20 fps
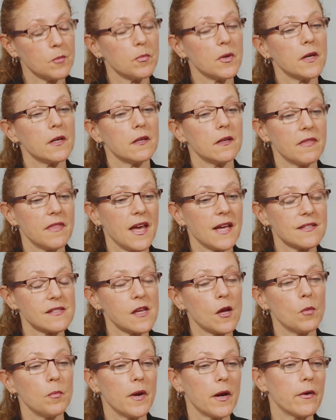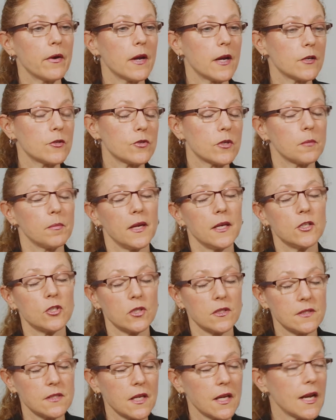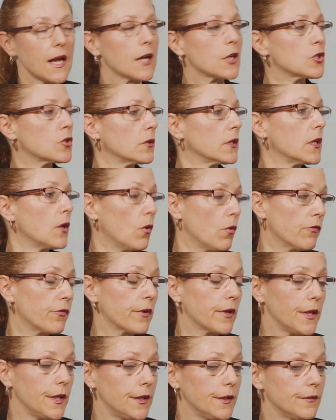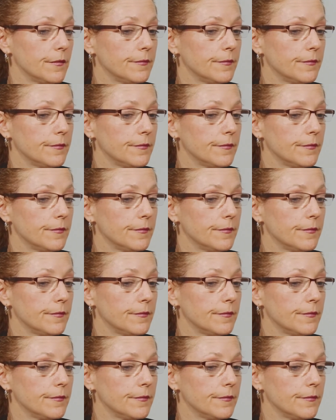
but that's how bariatric patients can actually overeat.